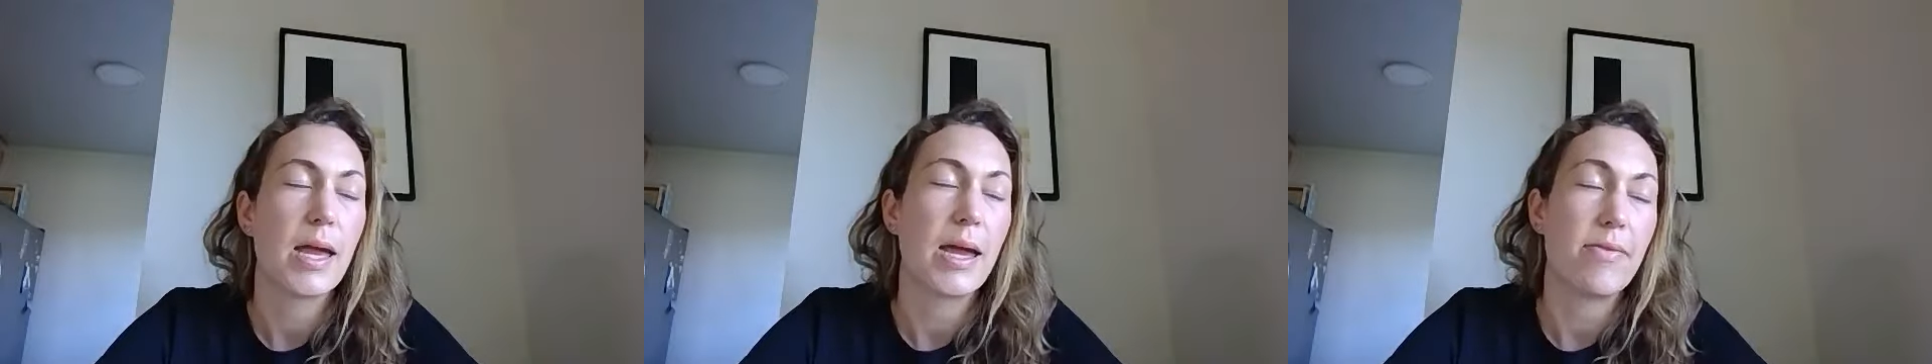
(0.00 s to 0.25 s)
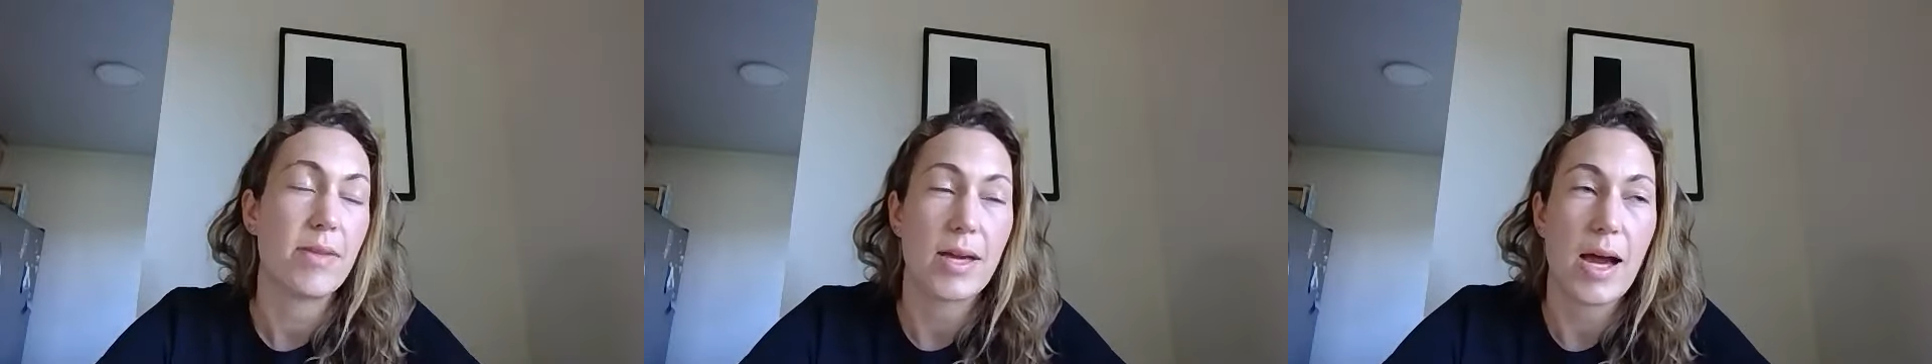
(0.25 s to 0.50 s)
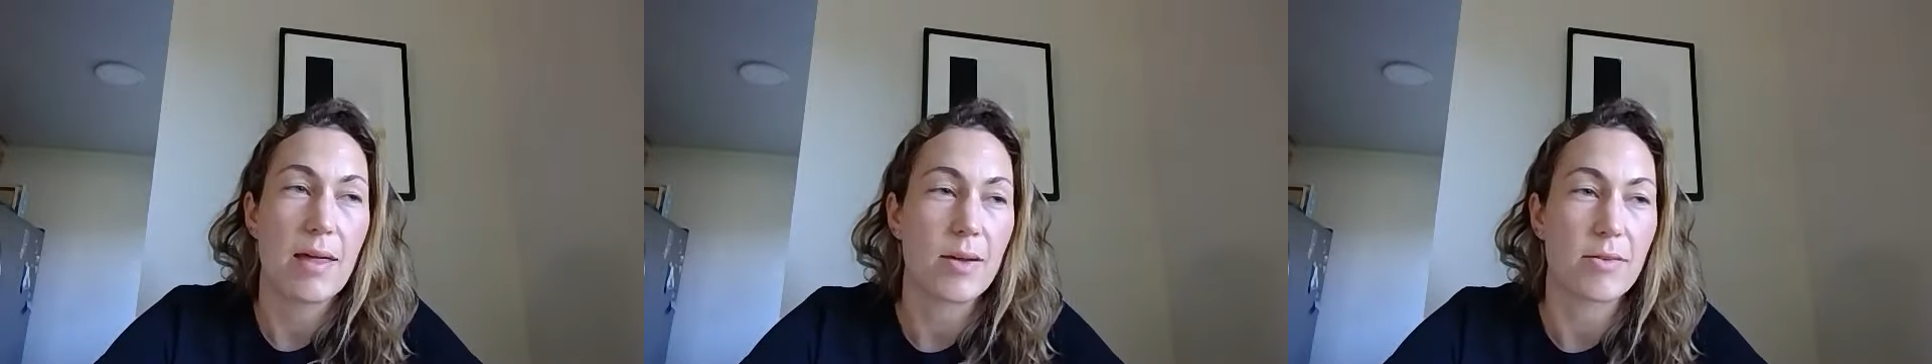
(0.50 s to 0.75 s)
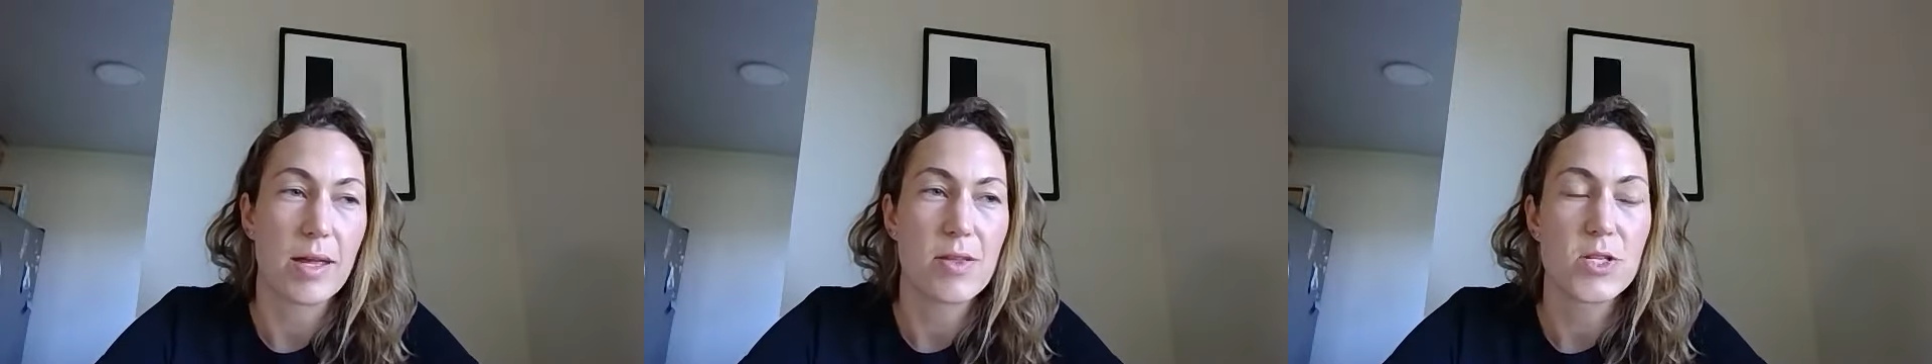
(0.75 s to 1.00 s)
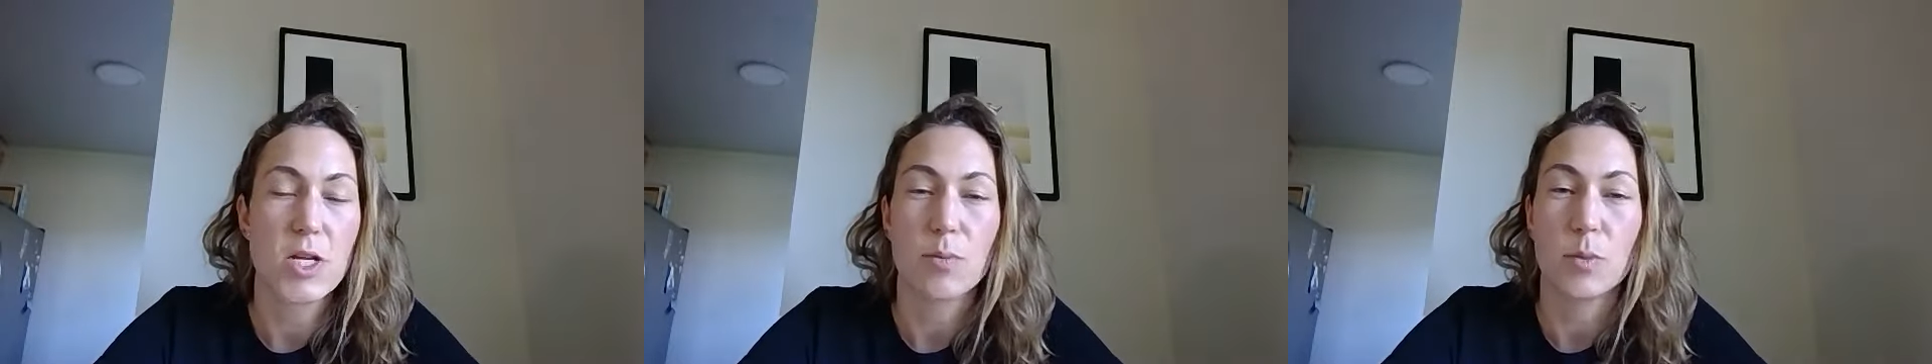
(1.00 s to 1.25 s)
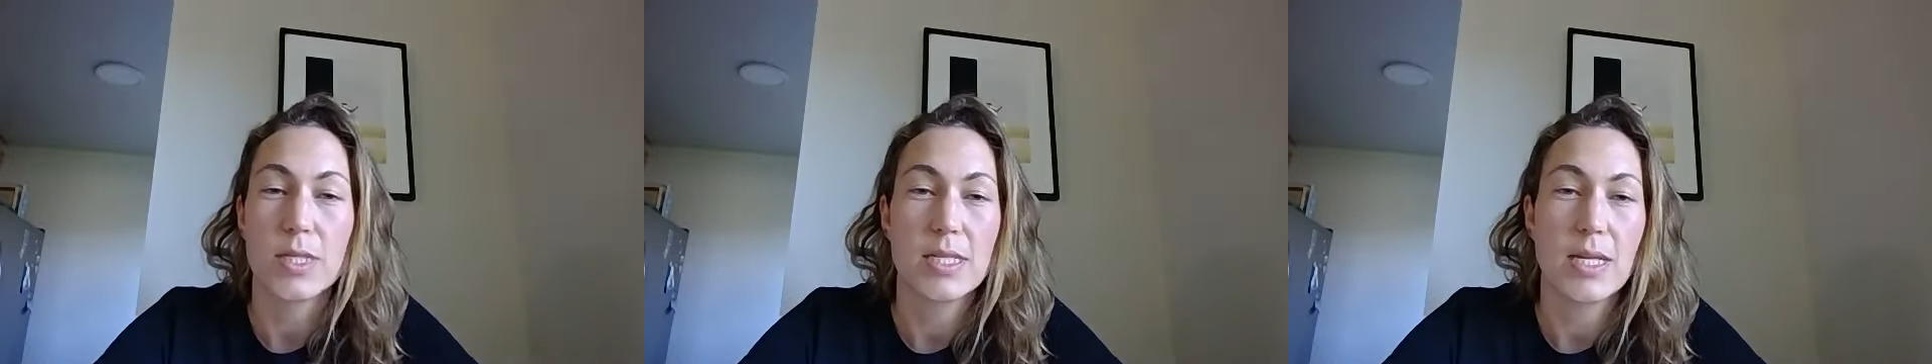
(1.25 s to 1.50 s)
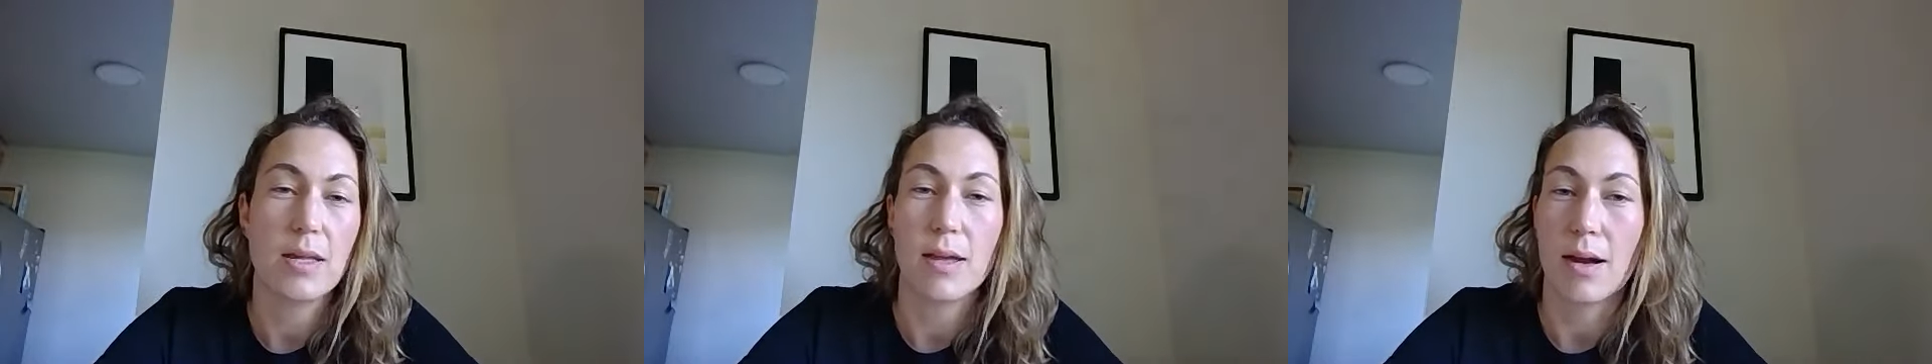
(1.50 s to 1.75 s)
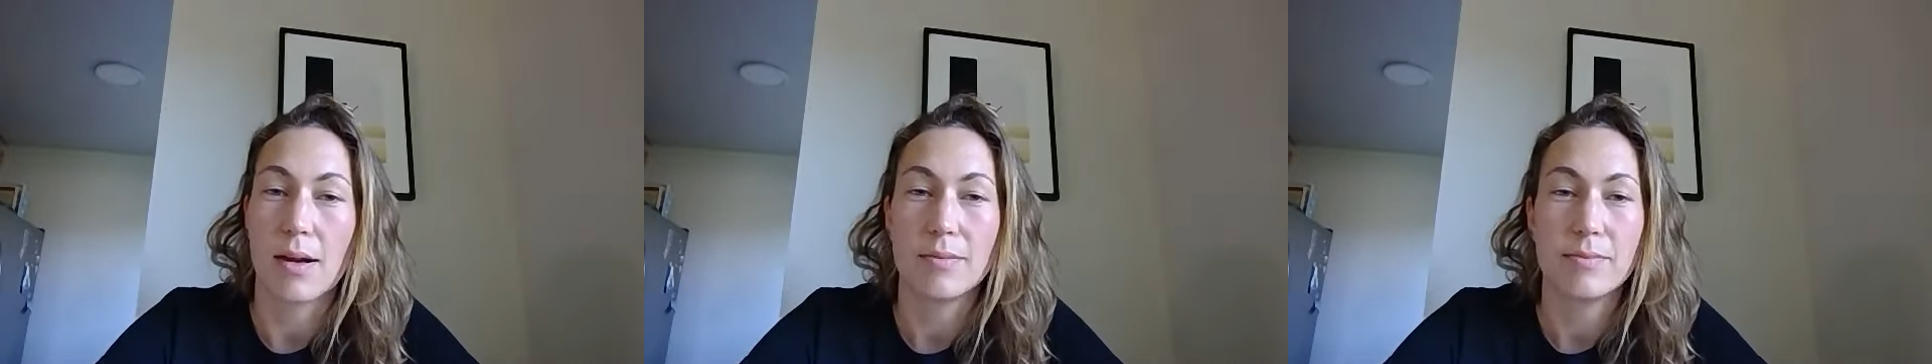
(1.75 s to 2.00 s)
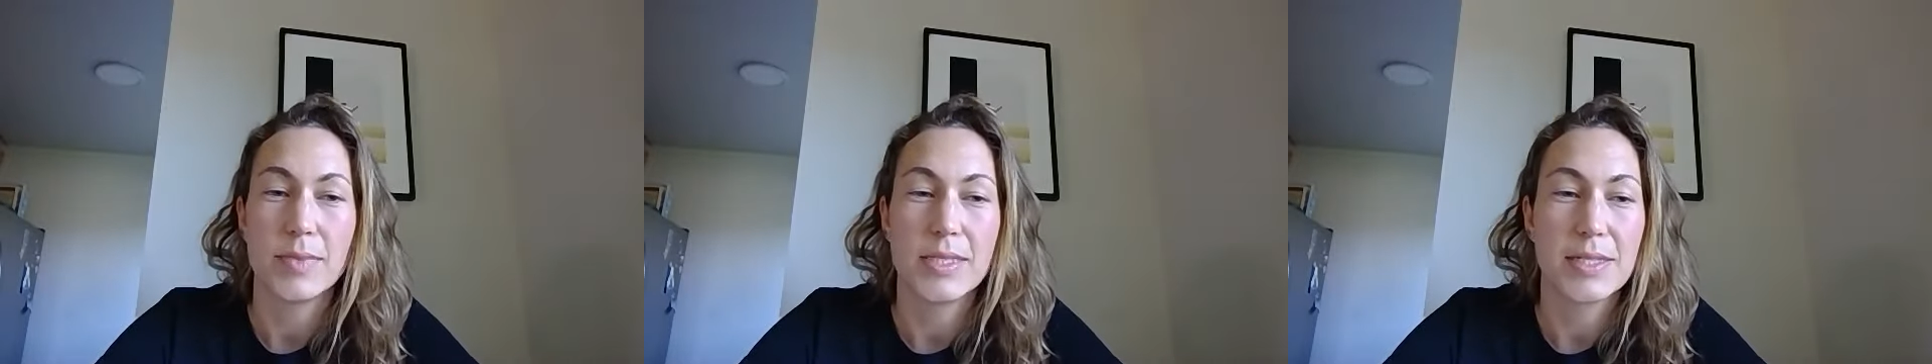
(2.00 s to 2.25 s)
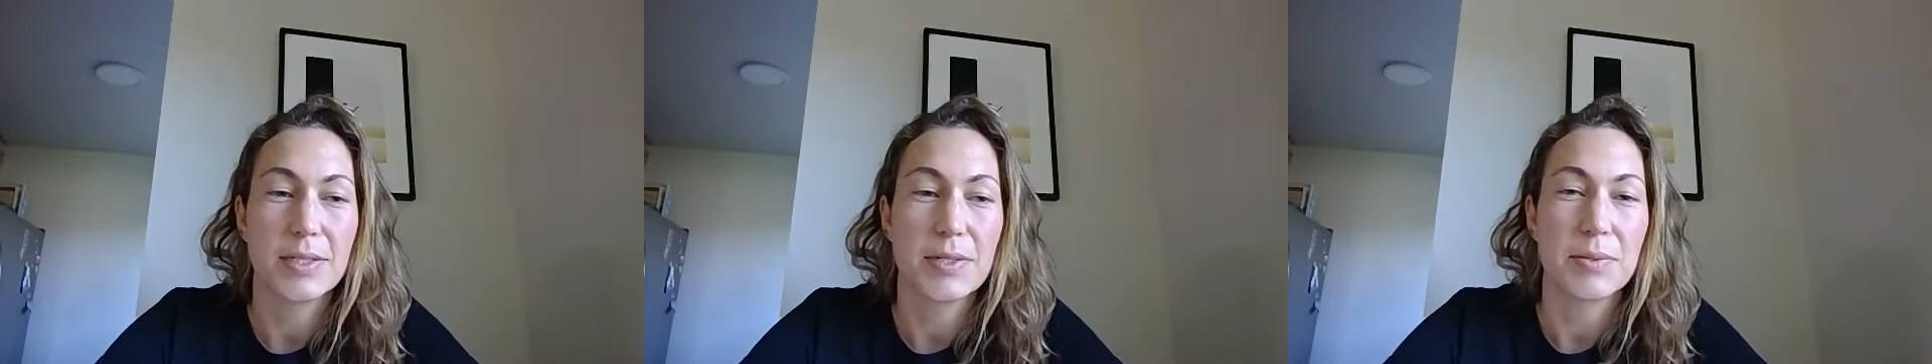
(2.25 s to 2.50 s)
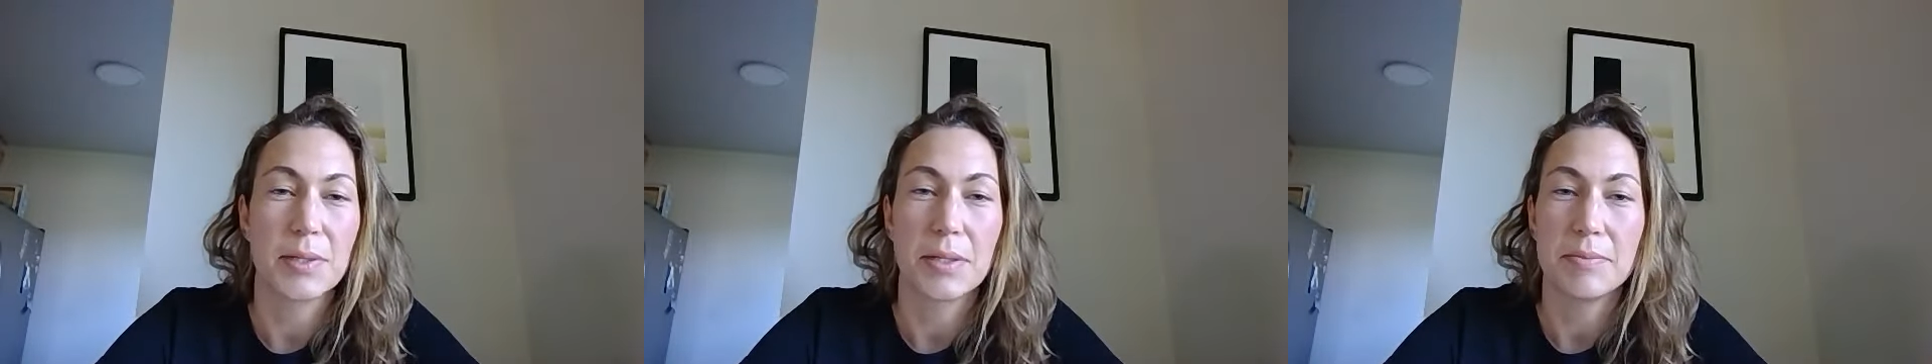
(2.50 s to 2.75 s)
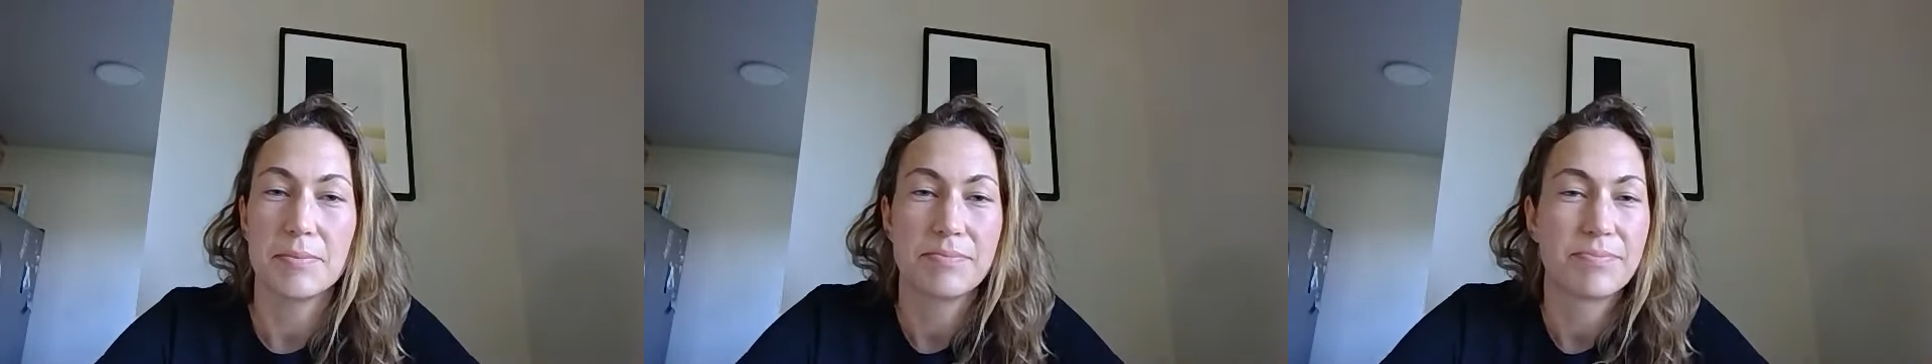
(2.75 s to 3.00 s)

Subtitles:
and the guy that ran the gym would stay there until you were,